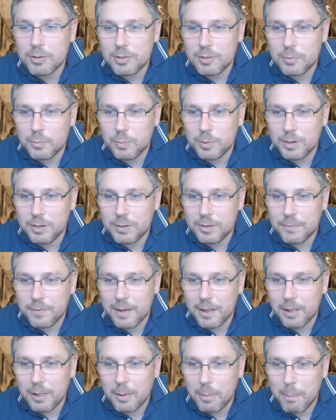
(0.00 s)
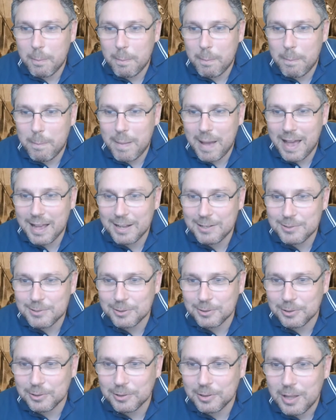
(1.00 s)
in the Winterfell
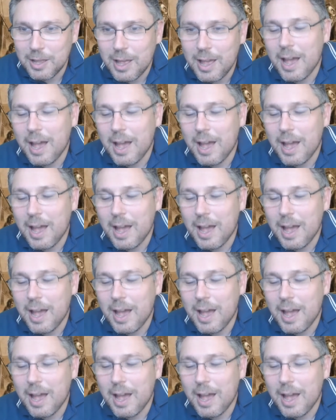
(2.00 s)
battle?